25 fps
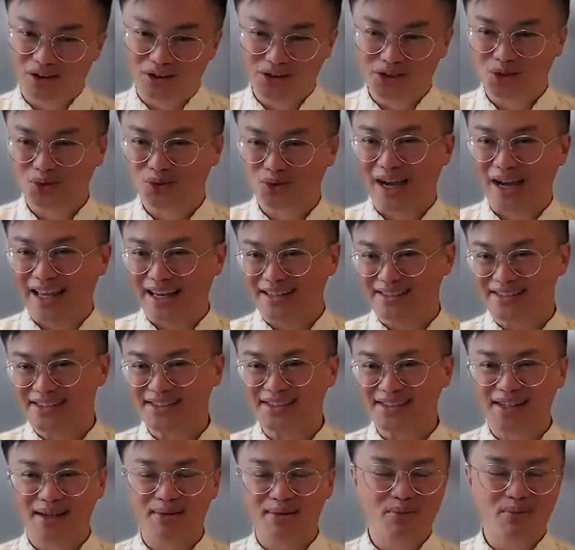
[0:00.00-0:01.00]
you're also right, and it's
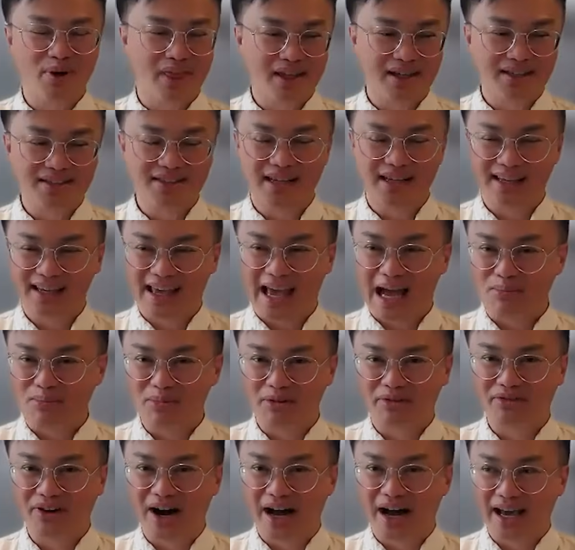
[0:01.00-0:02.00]
the same with us at
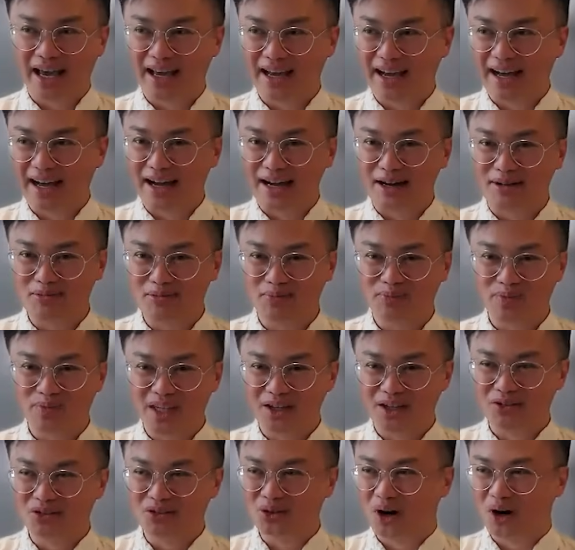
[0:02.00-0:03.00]
Capify.
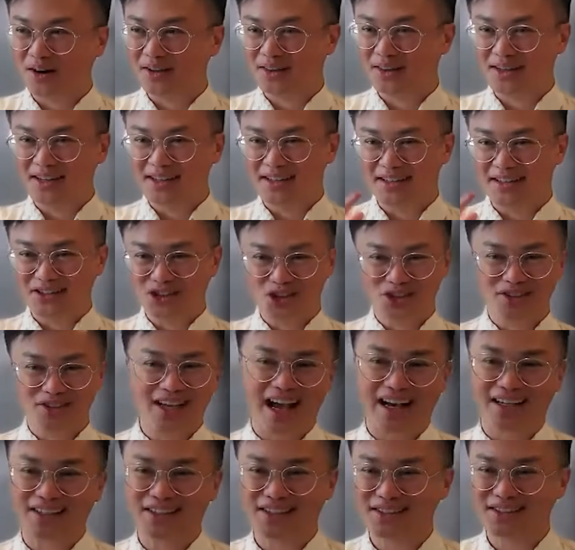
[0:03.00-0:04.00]
The
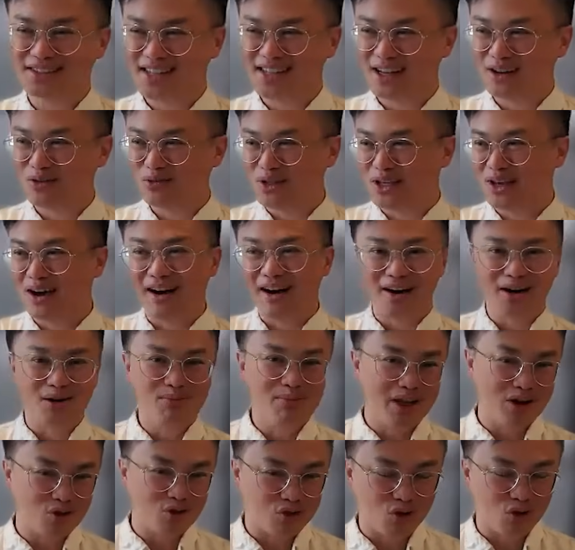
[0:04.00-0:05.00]
transactions that we
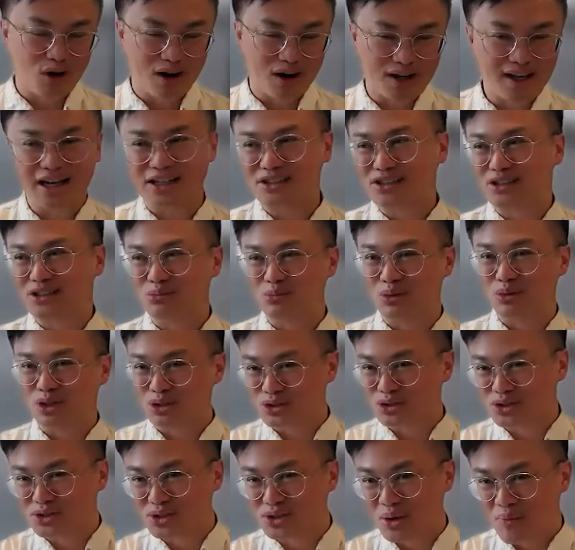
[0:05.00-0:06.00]
automate for our
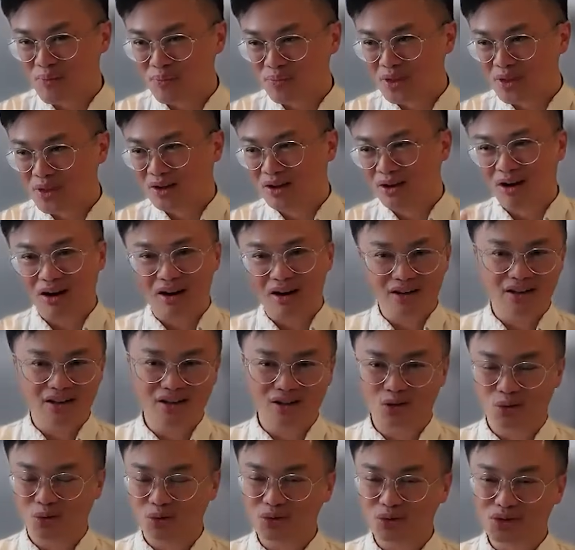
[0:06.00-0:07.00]
customers on
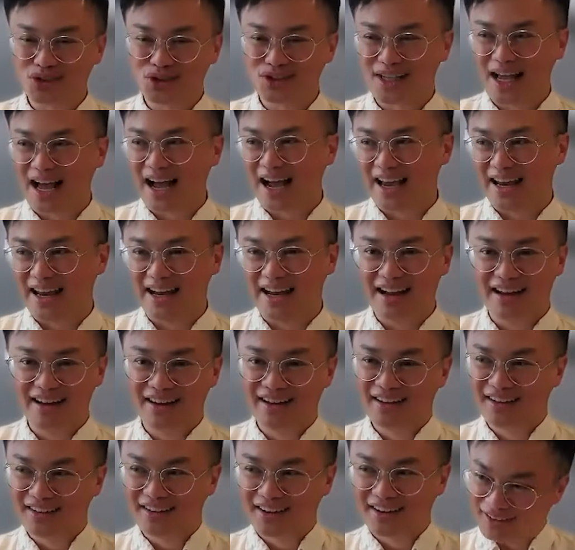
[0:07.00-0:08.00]
the accrual side
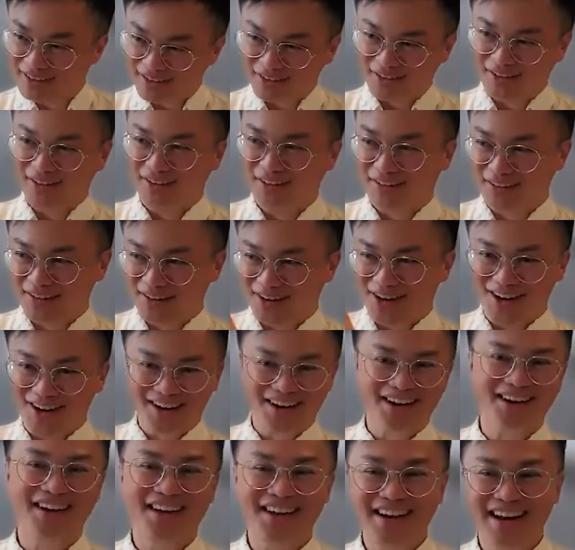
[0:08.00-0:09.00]
are
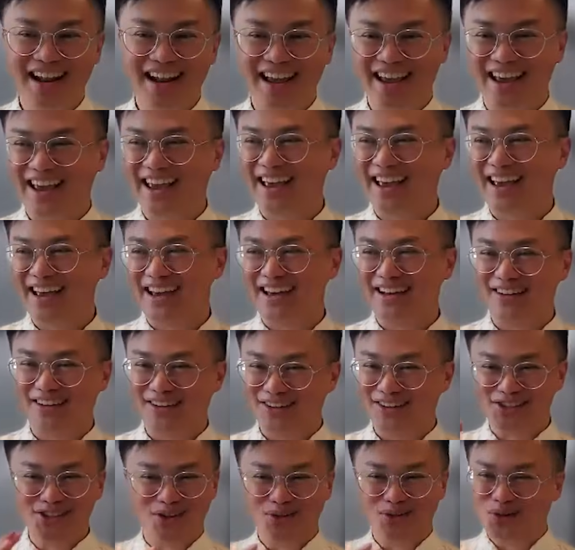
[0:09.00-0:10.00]
audited, and
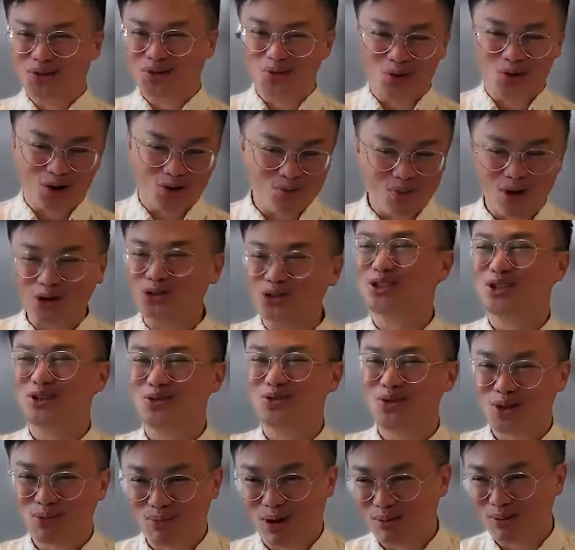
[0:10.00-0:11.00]
also we work mostly
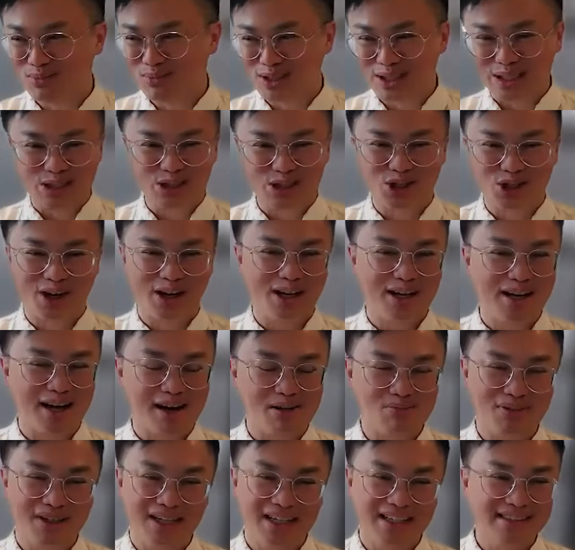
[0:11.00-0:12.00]
with publicly traded
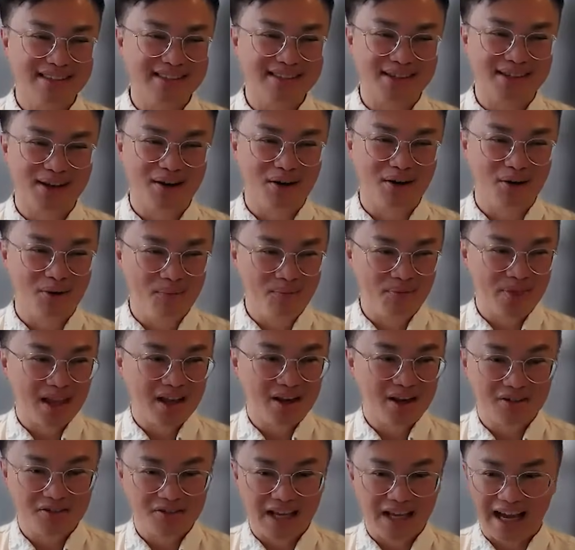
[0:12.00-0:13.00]
companies, so
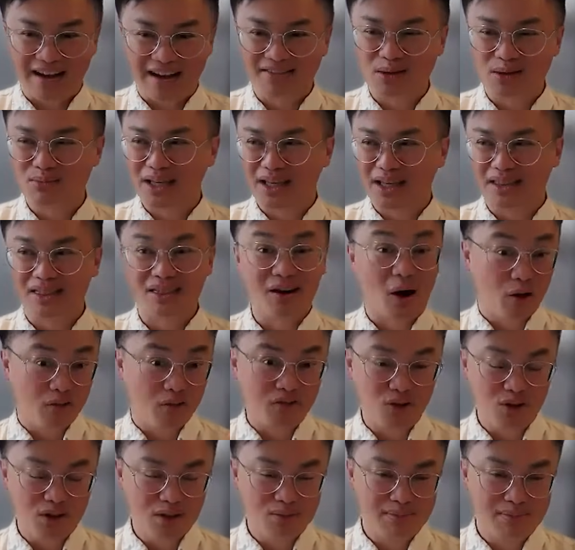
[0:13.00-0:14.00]
we have to be
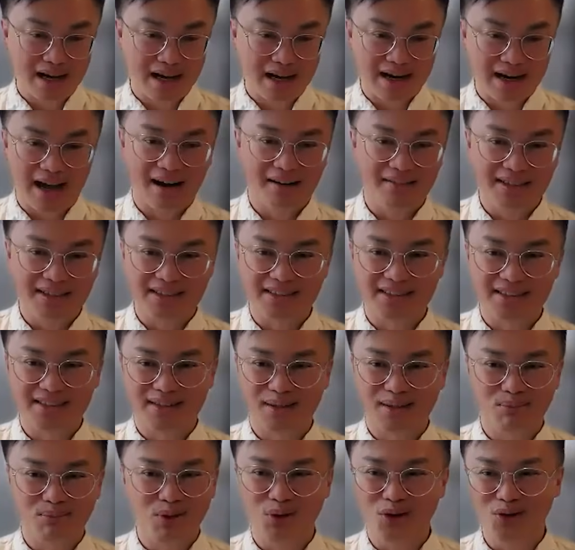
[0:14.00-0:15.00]
thoughtful about how it's
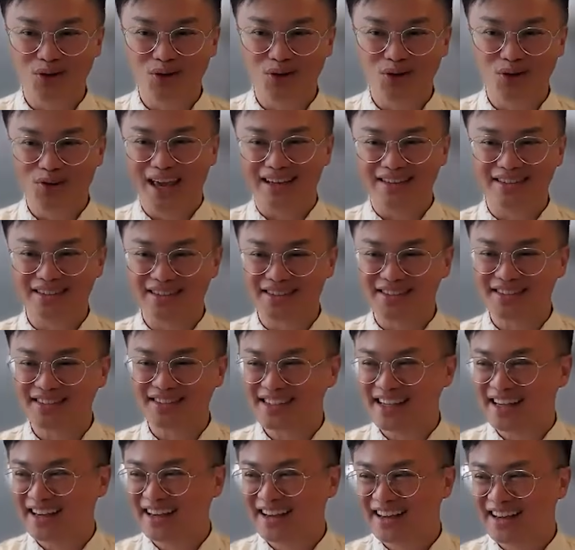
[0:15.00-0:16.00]
deployed. We can't
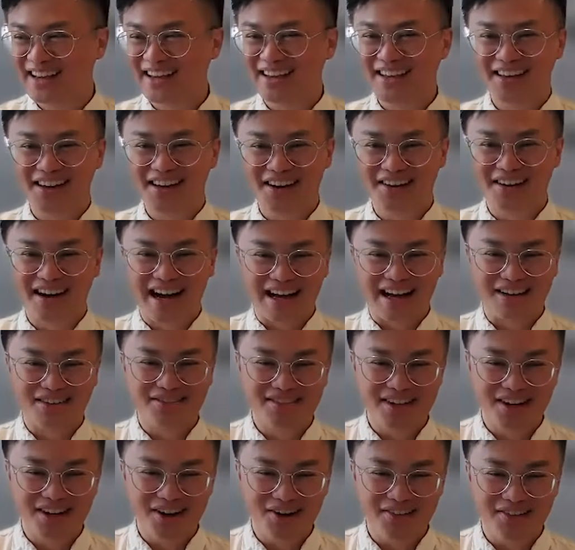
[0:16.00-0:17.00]
just out
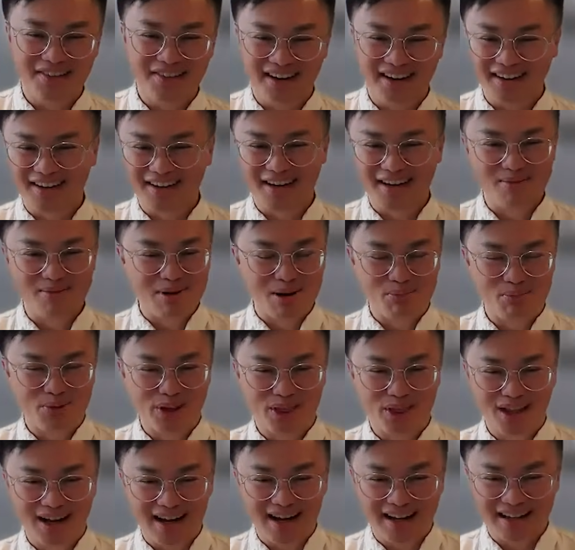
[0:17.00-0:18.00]
of nowhere come up
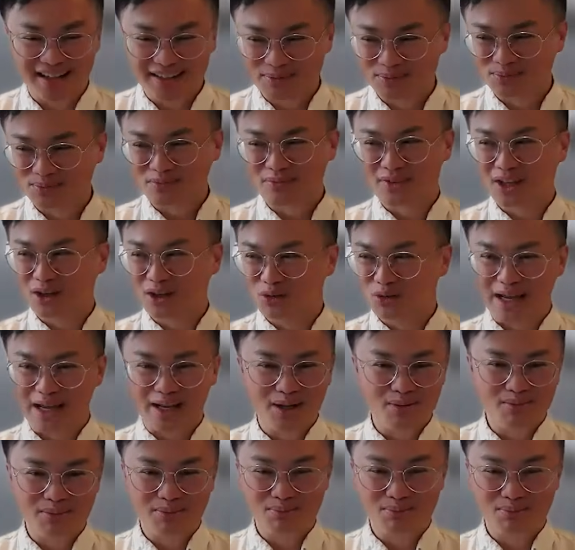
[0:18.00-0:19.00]
with a
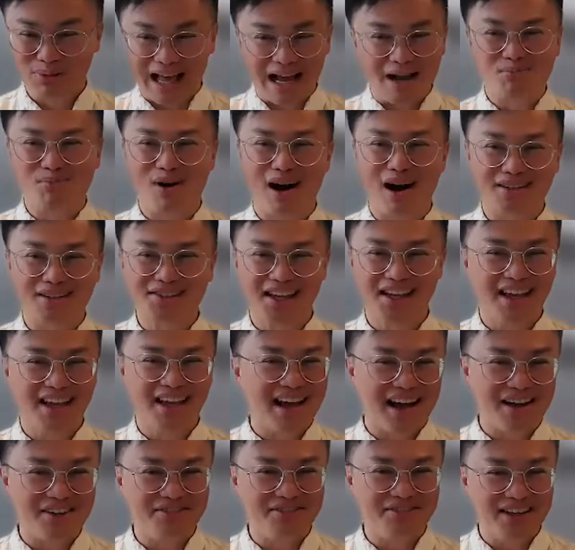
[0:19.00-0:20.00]
random black box
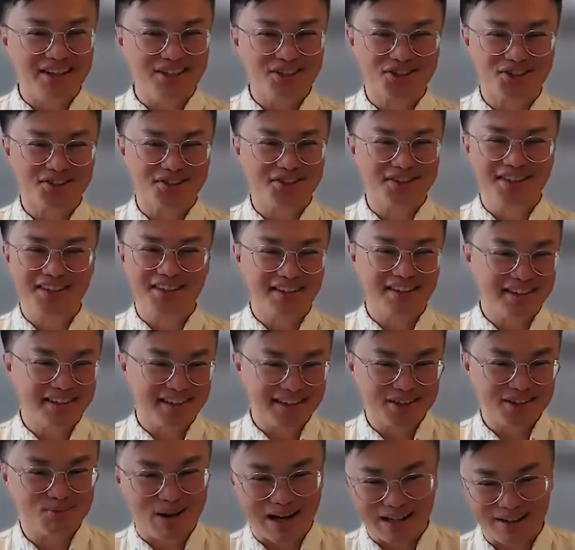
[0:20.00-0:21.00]
AI feature and
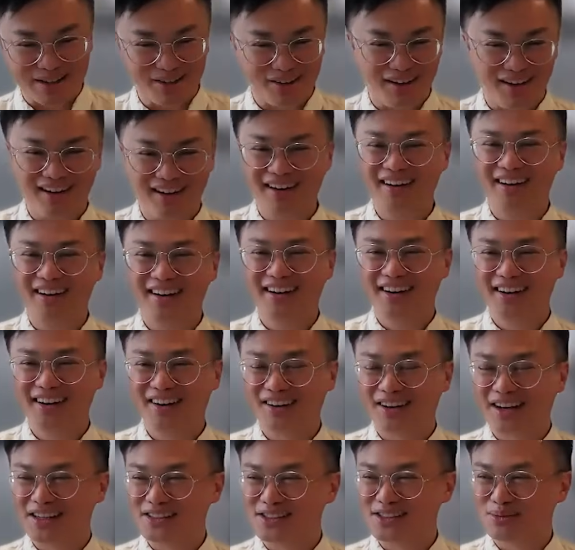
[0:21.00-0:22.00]
expect our
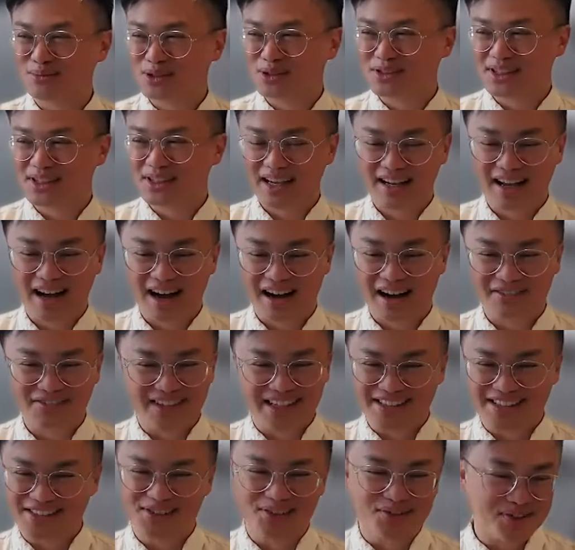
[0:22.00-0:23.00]
customers to get
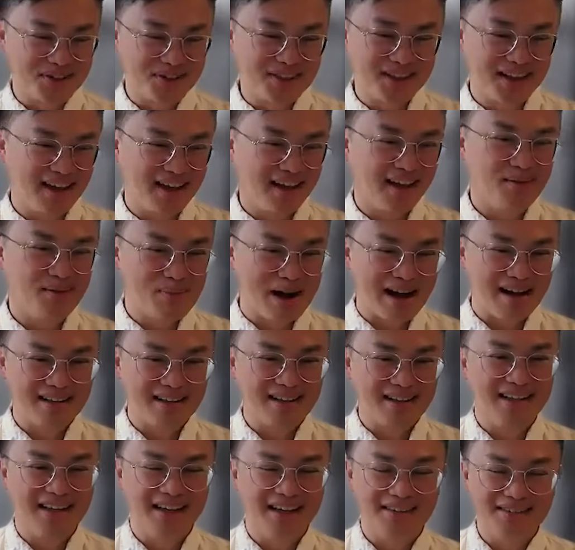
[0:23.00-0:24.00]
confidence. So we're thinking
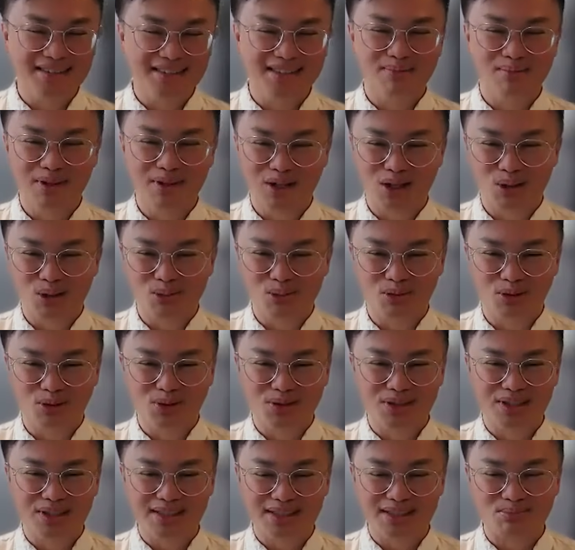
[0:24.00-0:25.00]
about similar
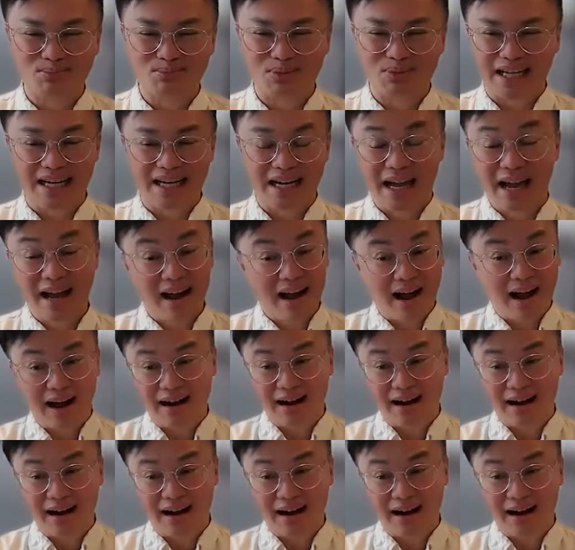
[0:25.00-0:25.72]
approaches. But